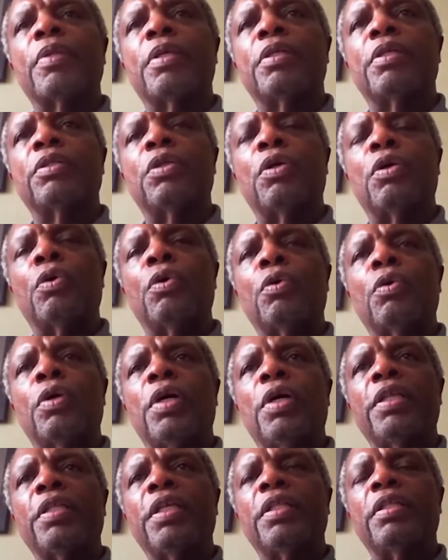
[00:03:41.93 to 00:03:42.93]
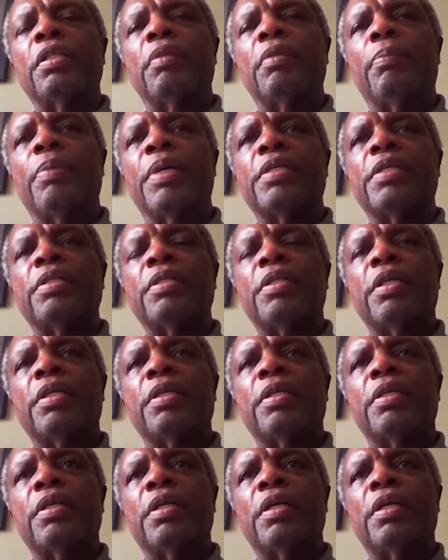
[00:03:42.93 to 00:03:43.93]
So I think the biggest
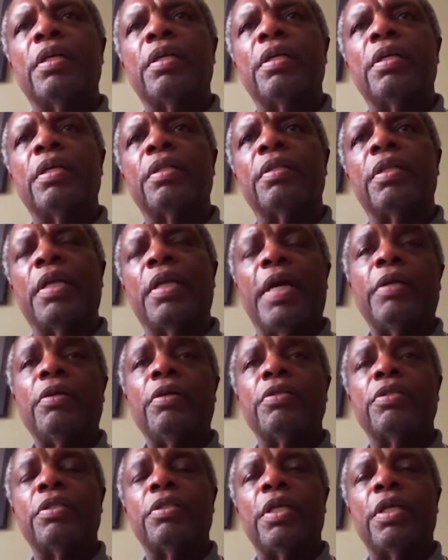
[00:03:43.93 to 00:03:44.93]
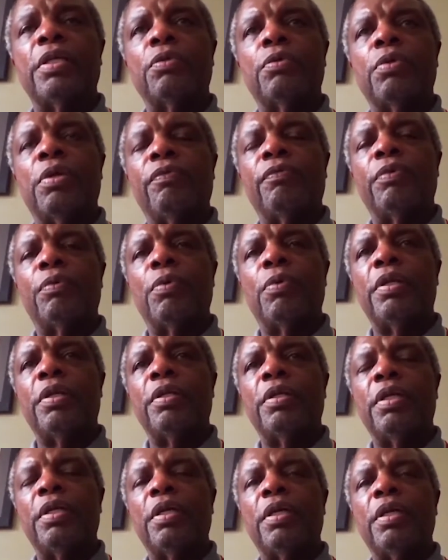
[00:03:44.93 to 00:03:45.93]
thing that I could say to
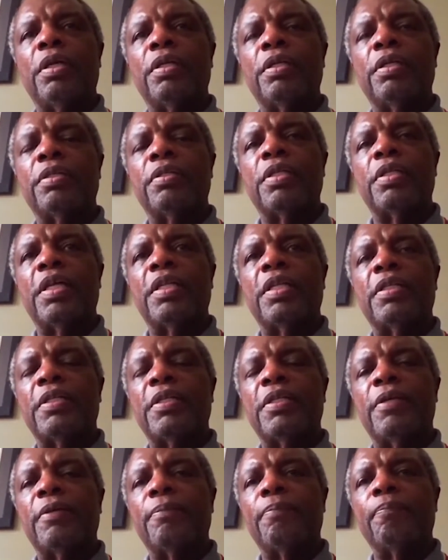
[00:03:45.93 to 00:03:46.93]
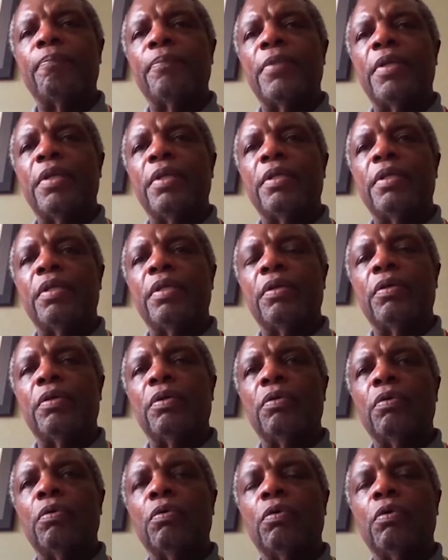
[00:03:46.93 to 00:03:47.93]
everyone is that,
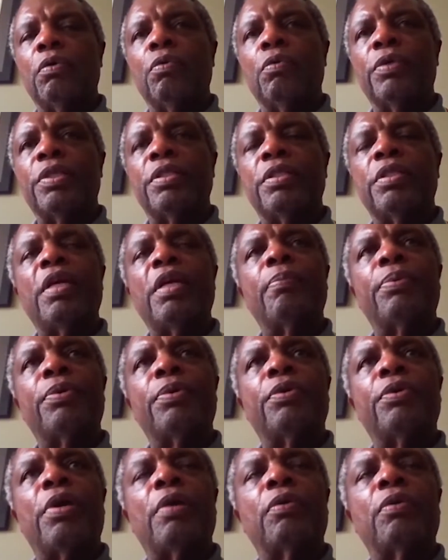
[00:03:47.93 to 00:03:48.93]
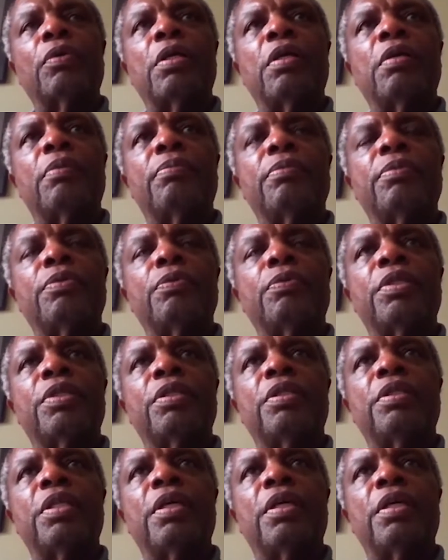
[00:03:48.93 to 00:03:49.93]
always temper your outcomes
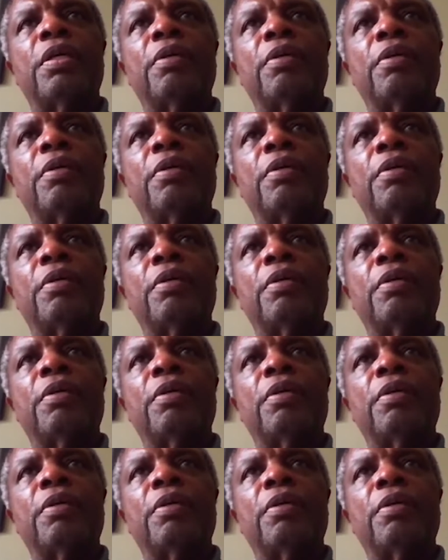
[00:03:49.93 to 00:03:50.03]
with,